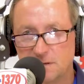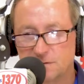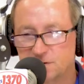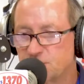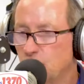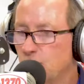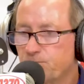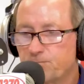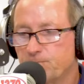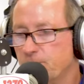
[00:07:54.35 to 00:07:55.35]
There's no
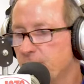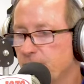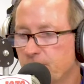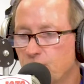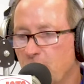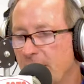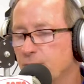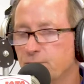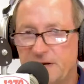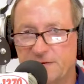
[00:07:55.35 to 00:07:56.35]
rhyme
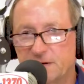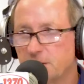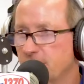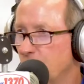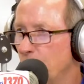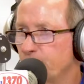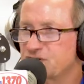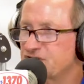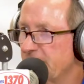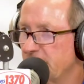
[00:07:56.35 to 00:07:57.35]
or reason. There's no
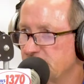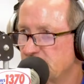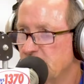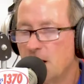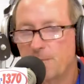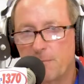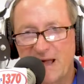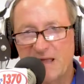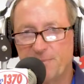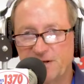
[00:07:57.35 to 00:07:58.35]
percentage, but
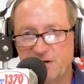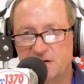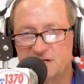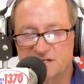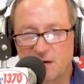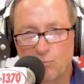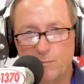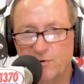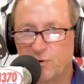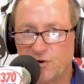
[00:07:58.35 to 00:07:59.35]
my opinion is somewhere
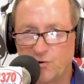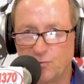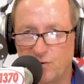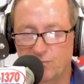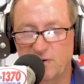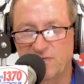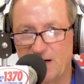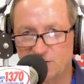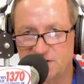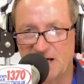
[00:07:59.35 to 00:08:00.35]
between two and three thousand